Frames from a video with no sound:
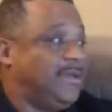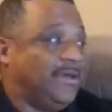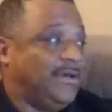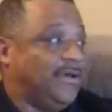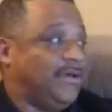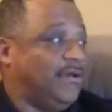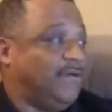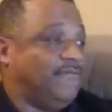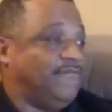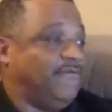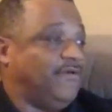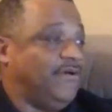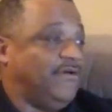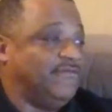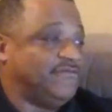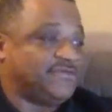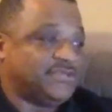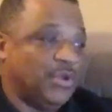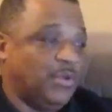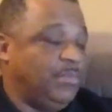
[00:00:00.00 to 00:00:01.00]

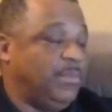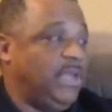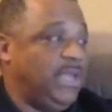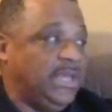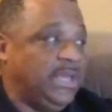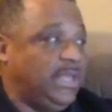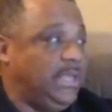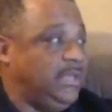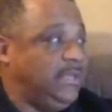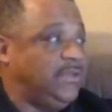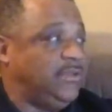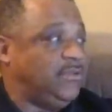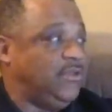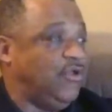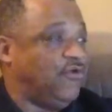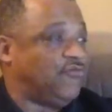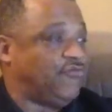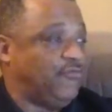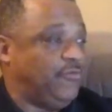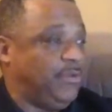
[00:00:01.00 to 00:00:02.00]
of so many
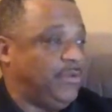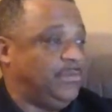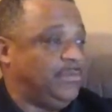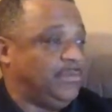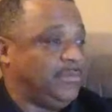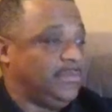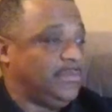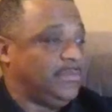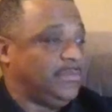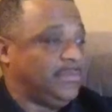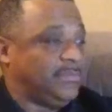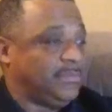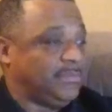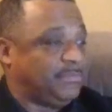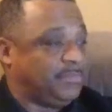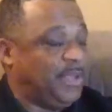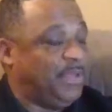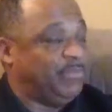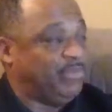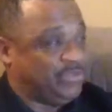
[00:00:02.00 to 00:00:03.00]
different
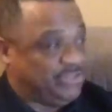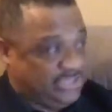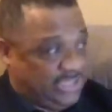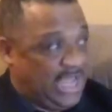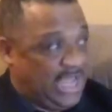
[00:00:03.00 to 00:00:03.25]
people's